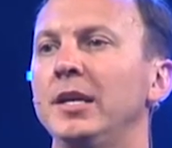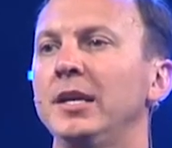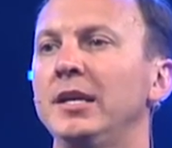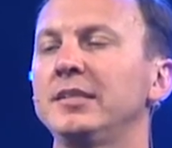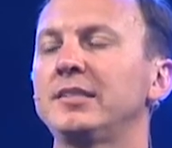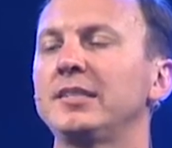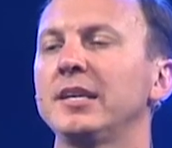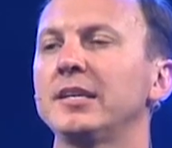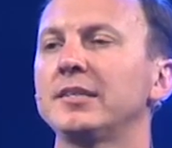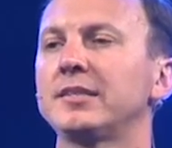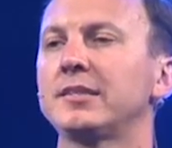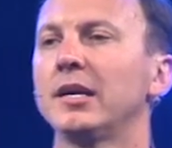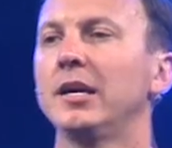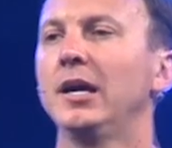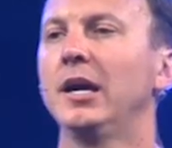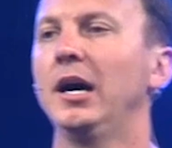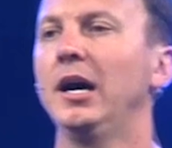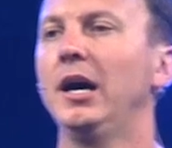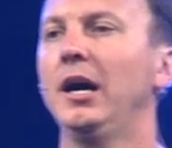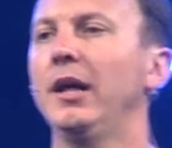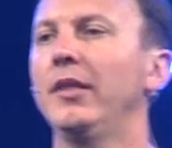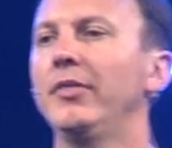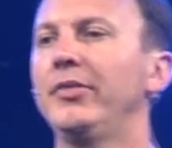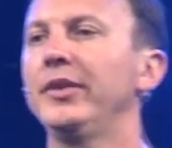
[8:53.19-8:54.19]
He says,
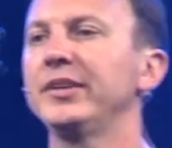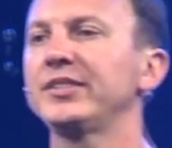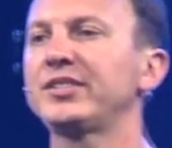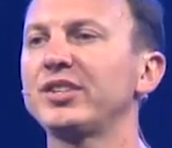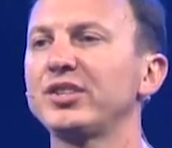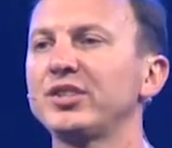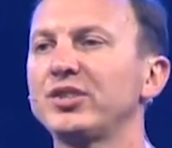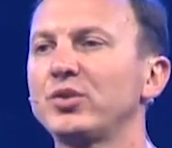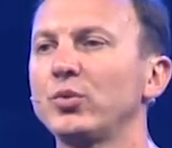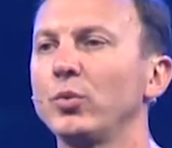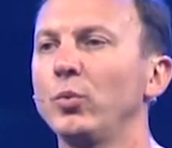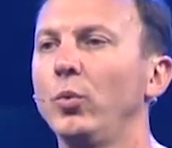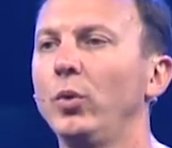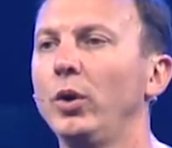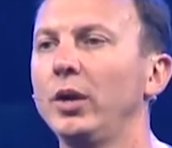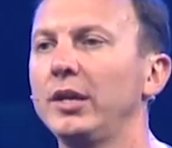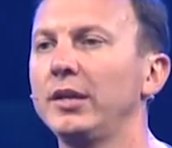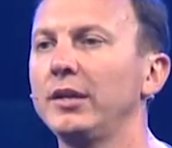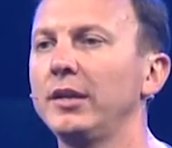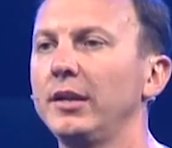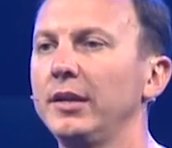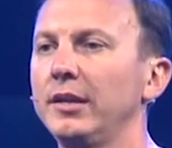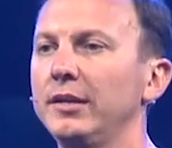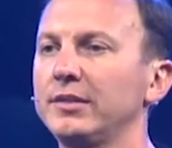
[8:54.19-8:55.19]
uh, This is what
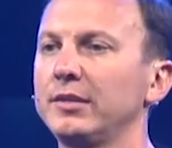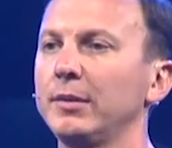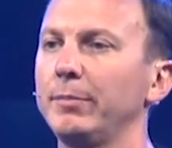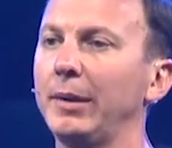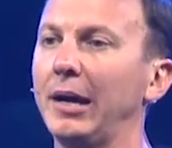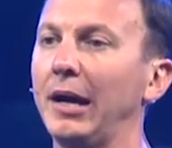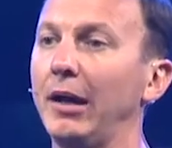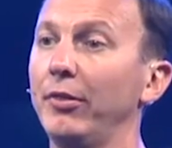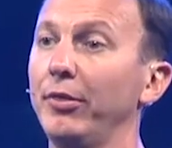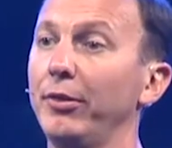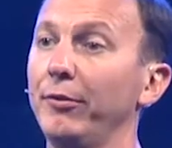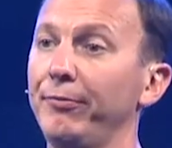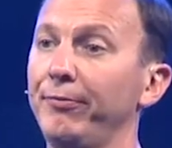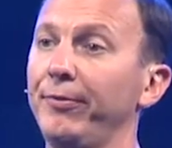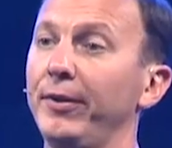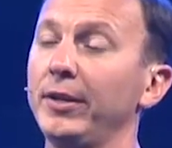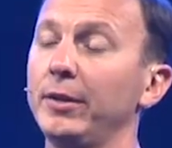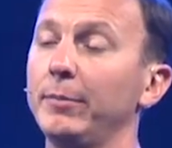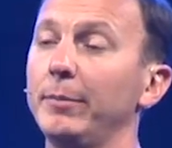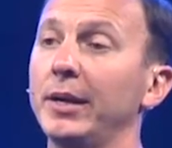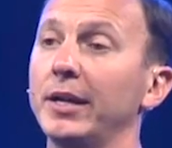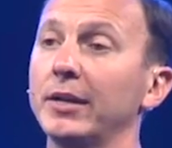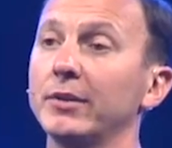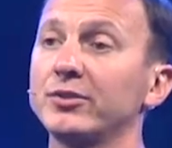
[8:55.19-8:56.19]
it is about the
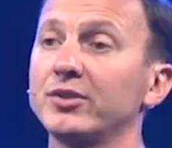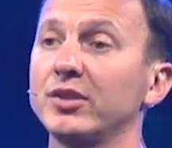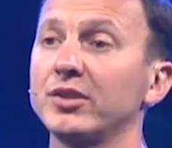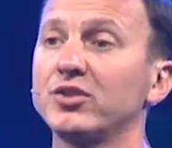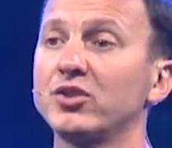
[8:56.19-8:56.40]
fundamentals.